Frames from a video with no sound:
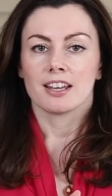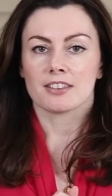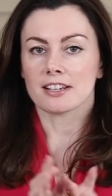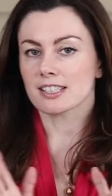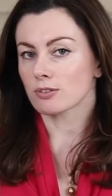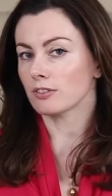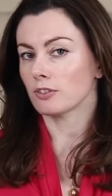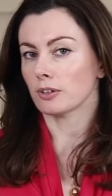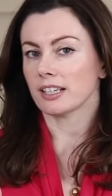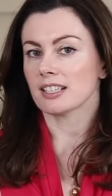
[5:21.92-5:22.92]
Things to
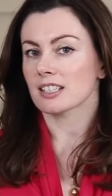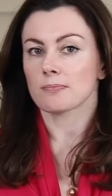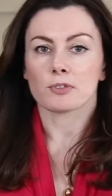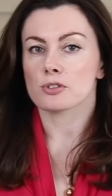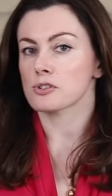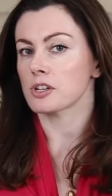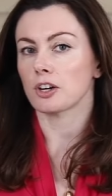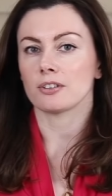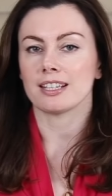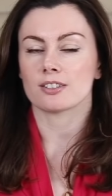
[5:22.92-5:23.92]
avoid: there's
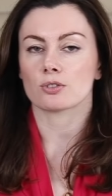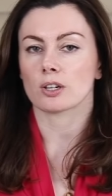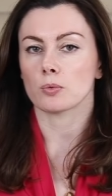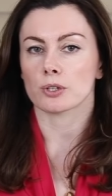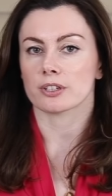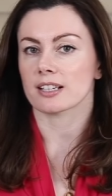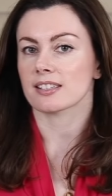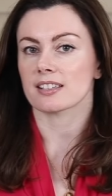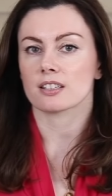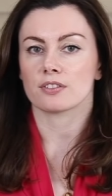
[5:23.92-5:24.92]
no need to drink water
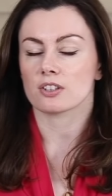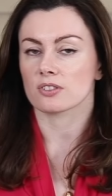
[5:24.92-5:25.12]
excessively.